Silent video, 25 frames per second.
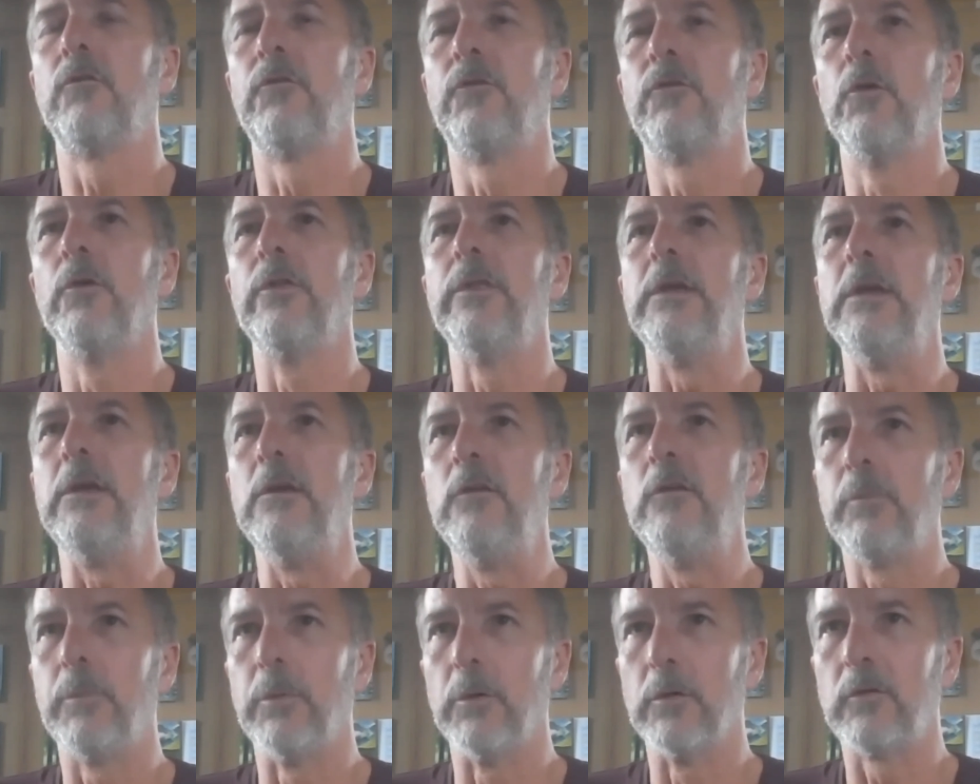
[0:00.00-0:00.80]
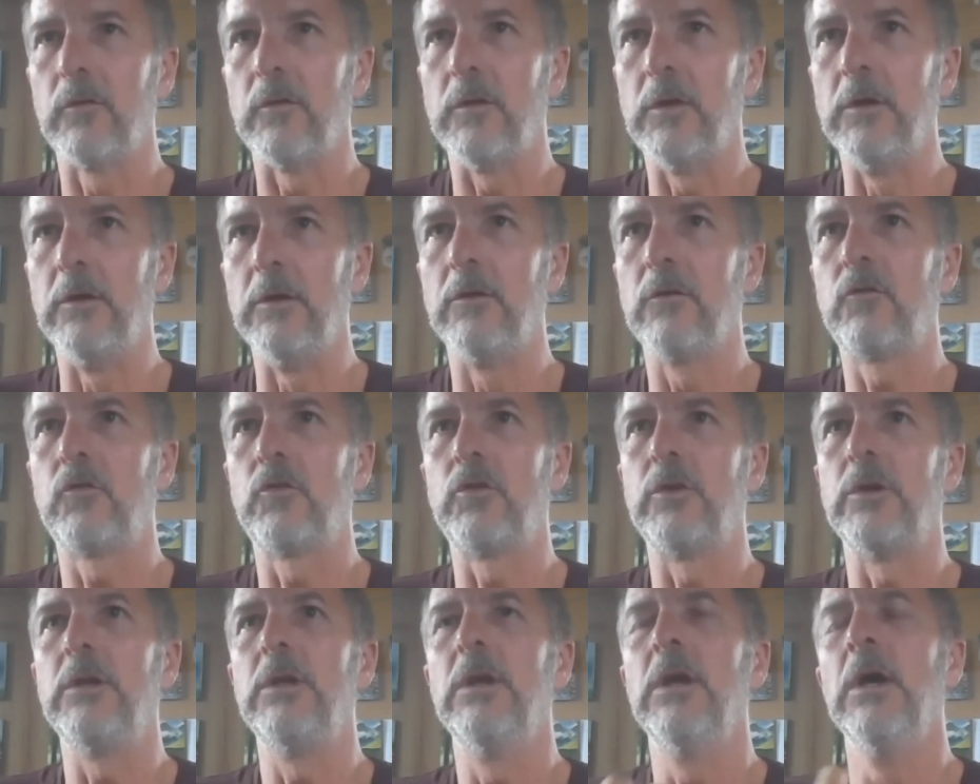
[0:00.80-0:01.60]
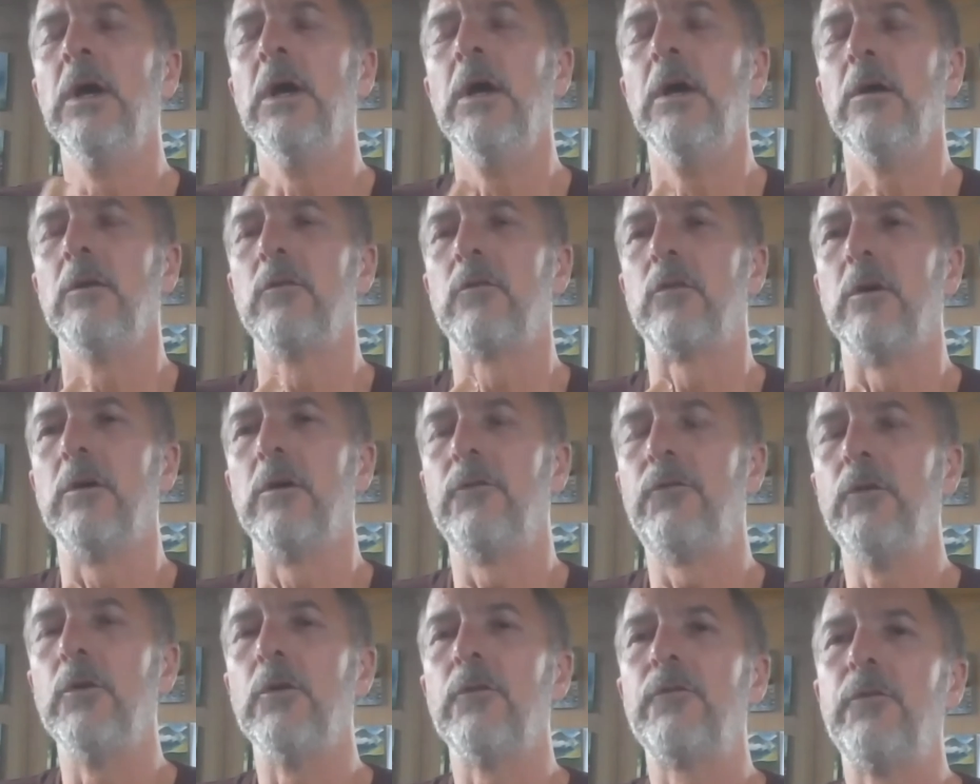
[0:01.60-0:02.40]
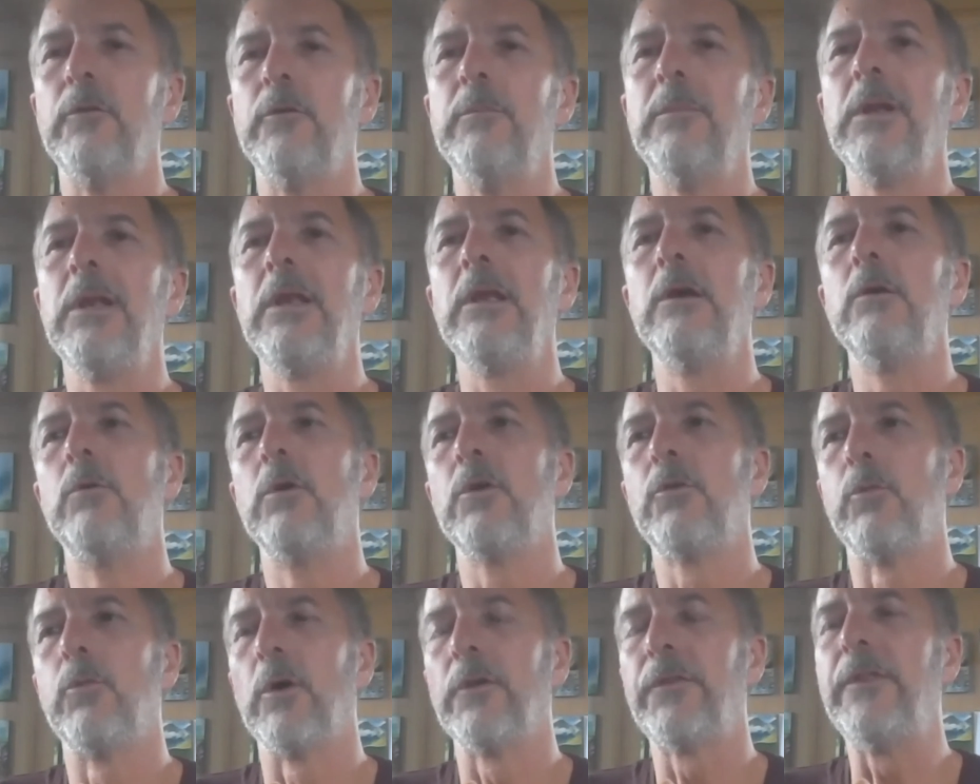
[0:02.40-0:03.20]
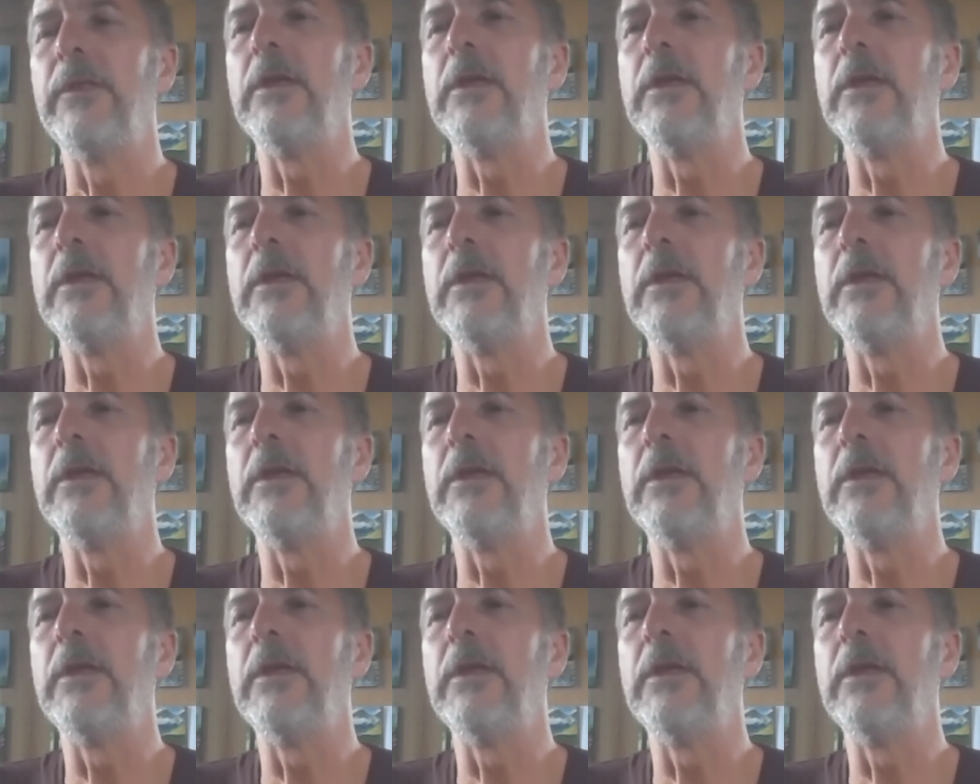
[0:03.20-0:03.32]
for the esports industry. So if you're familiar with what the